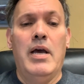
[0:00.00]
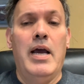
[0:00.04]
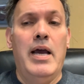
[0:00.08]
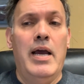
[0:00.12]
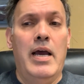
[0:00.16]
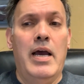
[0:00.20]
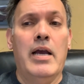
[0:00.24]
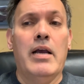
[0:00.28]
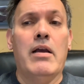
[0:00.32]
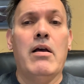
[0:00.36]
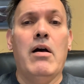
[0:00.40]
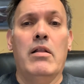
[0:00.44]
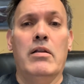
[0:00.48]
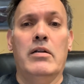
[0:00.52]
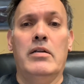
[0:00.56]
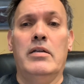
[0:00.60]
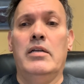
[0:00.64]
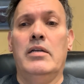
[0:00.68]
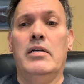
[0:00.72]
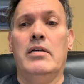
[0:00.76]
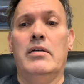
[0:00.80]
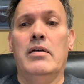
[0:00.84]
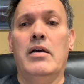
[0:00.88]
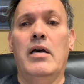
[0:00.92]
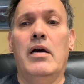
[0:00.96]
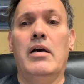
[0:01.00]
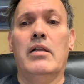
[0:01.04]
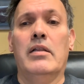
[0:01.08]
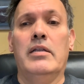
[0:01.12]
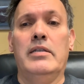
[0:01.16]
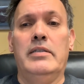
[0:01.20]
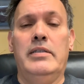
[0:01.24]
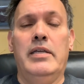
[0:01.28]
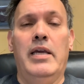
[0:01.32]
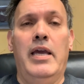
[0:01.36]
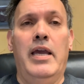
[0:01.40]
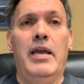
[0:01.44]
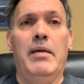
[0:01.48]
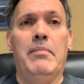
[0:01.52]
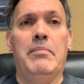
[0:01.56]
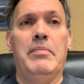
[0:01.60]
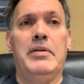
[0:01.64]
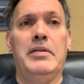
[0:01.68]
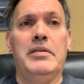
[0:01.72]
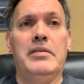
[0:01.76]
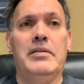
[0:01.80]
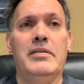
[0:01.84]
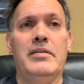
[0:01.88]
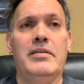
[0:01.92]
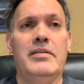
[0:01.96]
I call it a ugly tank, but
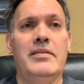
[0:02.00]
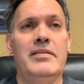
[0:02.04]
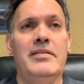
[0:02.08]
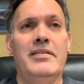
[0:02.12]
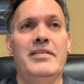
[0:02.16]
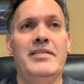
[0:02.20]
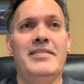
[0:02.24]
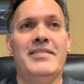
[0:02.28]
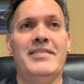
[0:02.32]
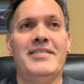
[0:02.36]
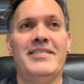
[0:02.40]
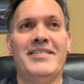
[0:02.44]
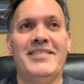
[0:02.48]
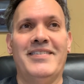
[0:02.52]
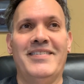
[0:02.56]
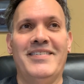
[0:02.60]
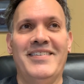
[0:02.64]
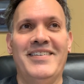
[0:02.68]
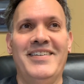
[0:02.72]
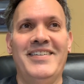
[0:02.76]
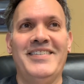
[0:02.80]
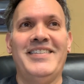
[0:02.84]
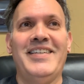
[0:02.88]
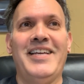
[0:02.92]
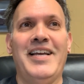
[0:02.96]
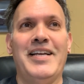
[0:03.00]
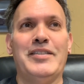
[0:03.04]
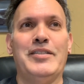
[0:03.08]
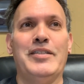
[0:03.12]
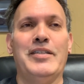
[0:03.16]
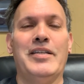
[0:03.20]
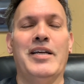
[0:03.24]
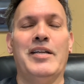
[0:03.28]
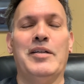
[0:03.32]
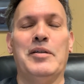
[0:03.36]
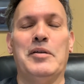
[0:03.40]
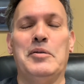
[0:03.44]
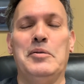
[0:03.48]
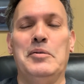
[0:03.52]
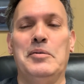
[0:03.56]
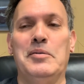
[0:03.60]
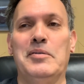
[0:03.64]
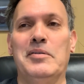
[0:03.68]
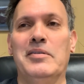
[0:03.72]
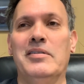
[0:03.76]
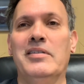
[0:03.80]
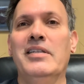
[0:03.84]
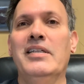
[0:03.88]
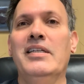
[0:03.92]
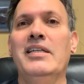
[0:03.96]
it's actually kind of
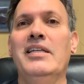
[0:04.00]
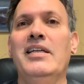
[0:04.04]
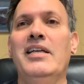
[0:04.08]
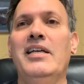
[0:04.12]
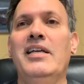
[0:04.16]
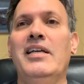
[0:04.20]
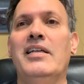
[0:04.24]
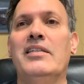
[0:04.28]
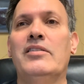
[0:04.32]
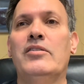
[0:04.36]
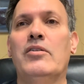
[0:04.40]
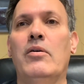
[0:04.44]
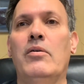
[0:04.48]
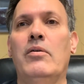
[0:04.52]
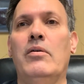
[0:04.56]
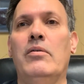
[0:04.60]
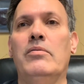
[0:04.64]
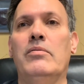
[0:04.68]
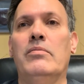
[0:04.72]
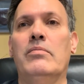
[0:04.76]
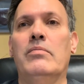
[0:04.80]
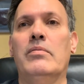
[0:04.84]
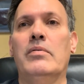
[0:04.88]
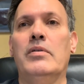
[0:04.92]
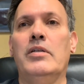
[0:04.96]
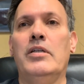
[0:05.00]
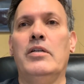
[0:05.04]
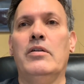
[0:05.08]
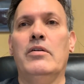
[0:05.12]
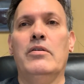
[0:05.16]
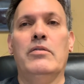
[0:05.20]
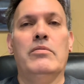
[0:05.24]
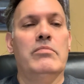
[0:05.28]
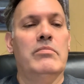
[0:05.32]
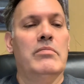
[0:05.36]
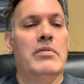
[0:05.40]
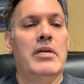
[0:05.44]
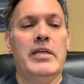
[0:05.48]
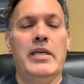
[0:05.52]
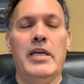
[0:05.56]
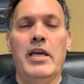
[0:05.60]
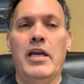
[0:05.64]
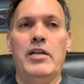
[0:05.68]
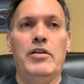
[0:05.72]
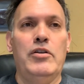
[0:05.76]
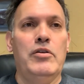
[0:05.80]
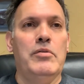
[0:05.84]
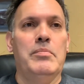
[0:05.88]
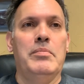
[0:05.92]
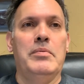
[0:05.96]
cool. So
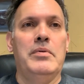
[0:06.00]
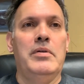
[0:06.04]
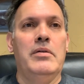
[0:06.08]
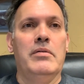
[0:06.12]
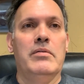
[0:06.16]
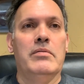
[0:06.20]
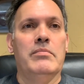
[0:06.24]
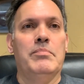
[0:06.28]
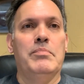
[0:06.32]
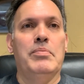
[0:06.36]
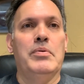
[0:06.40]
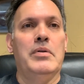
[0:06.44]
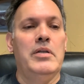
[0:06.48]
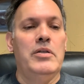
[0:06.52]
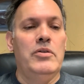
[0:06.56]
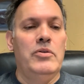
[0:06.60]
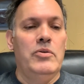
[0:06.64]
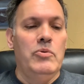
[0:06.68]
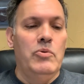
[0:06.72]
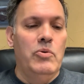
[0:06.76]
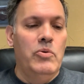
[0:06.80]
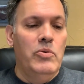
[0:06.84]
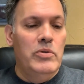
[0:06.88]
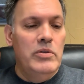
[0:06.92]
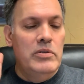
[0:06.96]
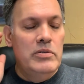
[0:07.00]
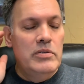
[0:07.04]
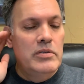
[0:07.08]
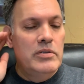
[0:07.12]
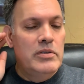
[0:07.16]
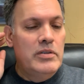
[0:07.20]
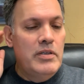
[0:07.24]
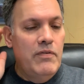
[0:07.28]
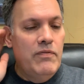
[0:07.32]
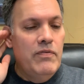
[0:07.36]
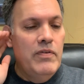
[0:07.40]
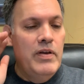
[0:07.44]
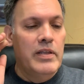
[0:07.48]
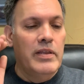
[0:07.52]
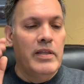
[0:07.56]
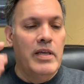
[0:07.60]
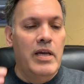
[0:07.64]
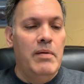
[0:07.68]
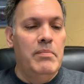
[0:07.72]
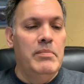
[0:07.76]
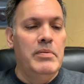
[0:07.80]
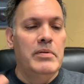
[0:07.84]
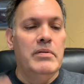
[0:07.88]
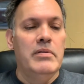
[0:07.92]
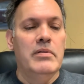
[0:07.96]
again, you'll put it in your order and stuff like
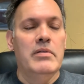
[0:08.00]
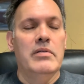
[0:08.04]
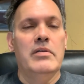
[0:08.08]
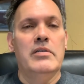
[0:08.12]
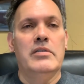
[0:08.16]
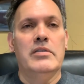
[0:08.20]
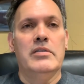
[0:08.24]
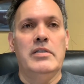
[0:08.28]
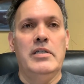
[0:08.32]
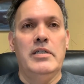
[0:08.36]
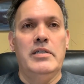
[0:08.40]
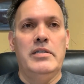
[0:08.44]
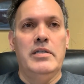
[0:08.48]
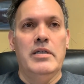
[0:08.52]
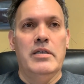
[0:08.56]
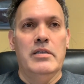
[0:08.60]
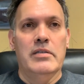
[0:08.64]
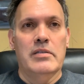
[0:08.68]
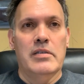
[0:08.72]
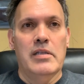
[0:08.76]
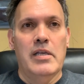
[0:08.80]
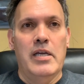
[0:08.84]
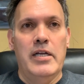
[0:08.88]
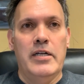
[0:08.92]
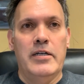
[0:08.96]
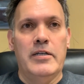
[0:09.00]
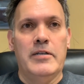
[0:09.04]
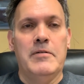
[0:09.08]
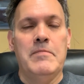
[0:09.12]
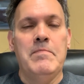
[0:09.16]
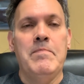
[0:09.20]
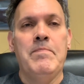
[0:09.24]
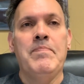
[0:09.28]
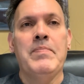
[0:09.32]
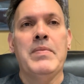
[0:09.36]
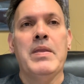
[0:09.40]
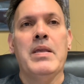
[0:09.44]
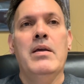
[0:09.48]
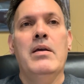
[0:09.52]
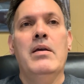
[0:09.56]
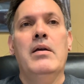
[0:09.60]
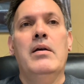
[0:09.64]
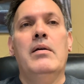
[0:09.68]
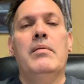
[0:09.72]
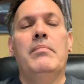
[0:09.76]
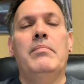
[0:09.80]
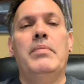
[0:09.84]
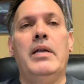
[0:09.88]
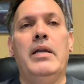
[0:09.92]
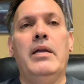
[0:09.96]
that, but there's details later.
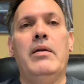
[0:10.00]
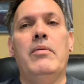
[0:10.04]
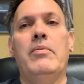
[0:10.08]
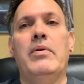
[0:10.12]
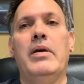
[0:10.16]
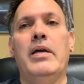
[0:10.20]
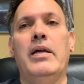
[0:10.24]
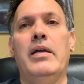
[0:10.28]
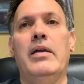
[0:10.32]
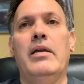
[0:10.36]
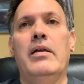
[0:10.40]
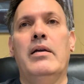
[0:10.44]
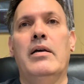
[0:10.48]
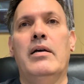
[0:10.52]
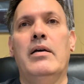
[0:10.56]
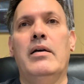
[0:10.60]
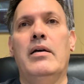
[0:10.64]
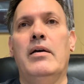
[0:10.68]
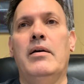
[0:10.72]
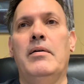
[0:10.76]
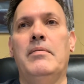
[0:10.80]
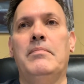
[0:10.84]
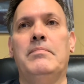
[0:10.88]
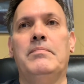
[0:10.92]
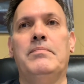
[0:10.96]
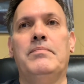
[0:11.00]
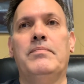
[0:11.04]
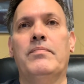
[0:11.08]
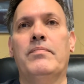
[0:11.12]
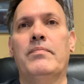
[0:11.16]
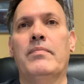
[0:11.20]
But anyway, and